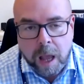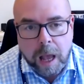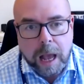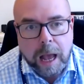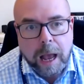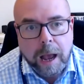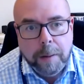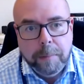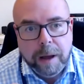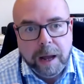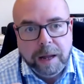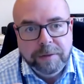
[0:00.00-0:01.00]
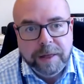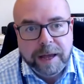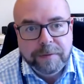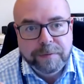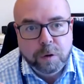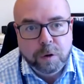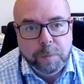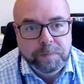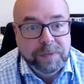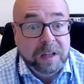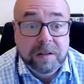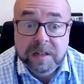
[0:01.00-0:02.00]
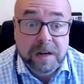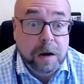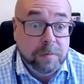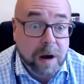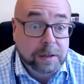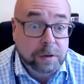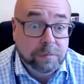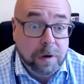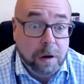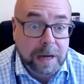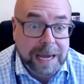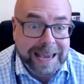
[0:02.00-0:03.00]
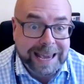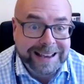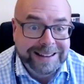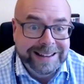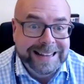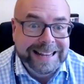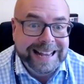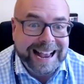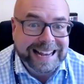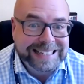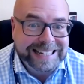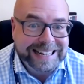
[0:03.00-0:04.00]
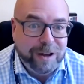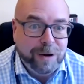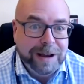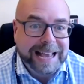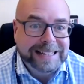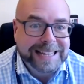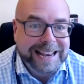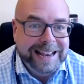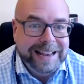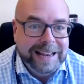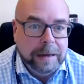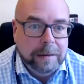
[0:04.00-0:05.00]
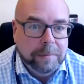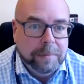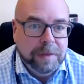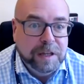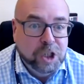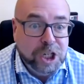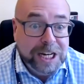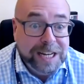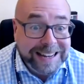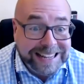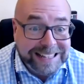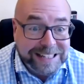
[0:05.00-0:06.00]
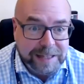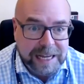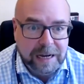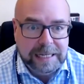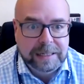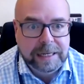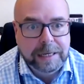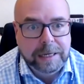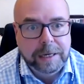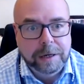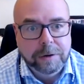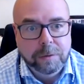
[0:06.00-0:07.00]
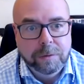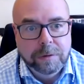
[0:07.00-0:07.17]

And therefore, there's no right or wrong here, as long as the journey to the ICQ